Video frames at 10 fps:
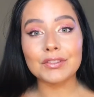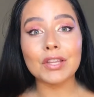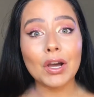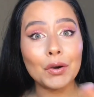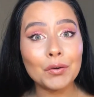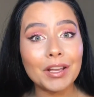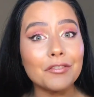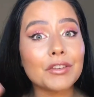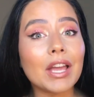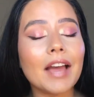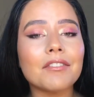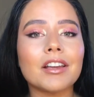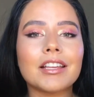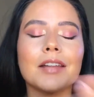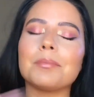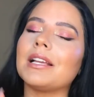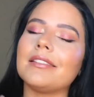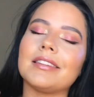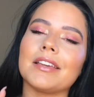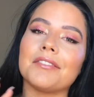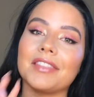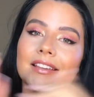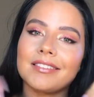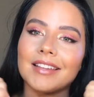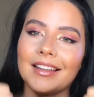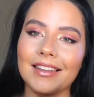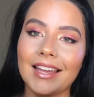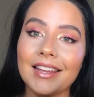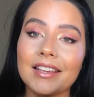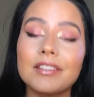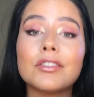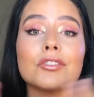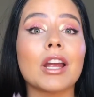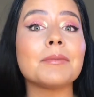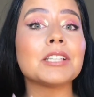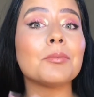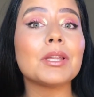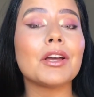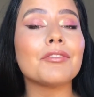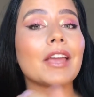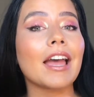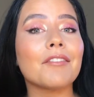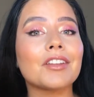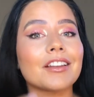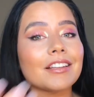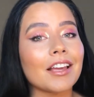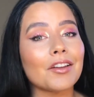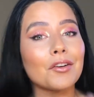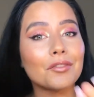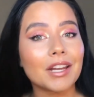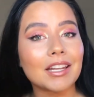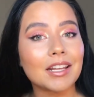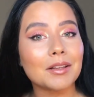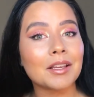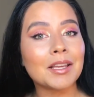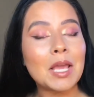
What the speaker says: So if you have not yet, please give this a like. Subscribe down below if you have not yet already,